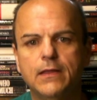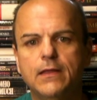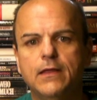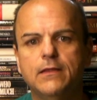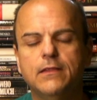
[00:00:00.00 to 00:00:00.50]

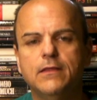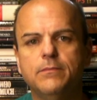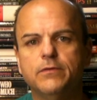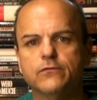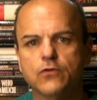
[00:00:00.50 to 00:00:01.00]
In the
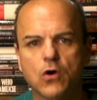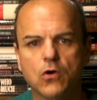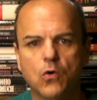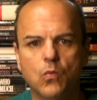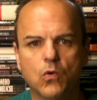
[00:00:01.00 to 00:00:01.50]

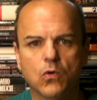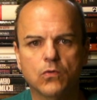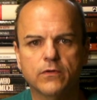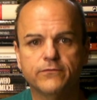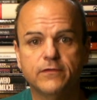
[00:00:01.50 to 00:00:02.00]
bizarro
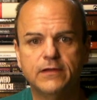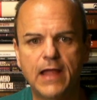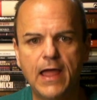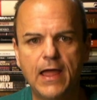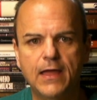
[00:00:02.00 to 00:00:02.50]
world of
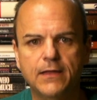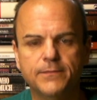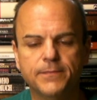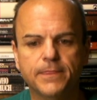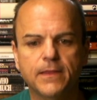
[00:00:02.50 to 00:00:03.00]
today,
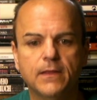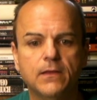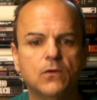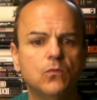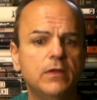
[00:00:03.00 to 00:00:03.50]

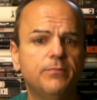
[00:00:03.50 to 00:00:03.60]
we